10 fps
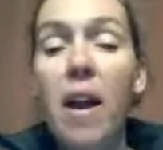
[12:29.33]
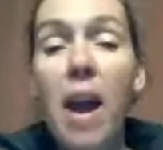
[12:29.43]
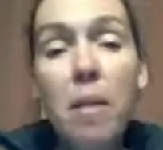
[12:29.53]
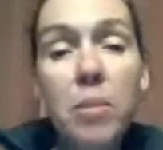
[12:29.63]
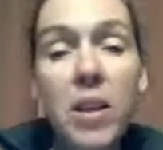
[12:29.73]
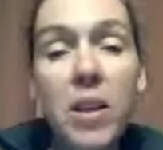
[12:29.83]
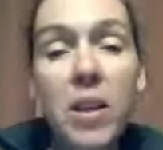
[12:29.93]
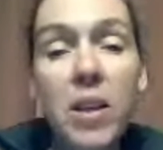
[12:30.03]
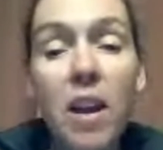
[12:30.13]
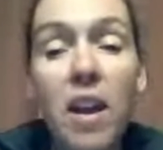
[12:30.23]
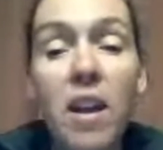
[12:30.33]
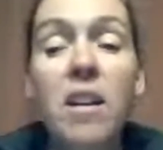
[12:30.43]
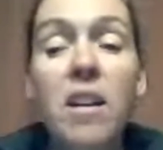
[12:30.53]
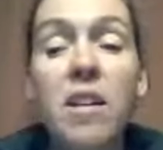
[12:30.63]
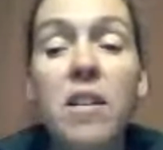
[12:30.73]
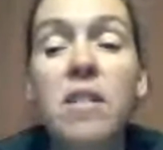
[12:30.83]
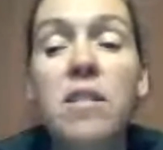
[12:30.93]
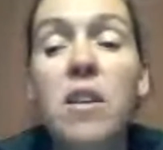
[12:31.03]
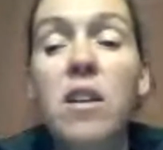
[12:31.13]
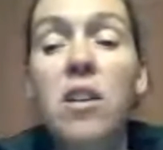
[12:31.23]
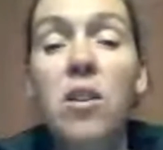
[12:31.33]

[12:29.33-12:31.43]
happy and,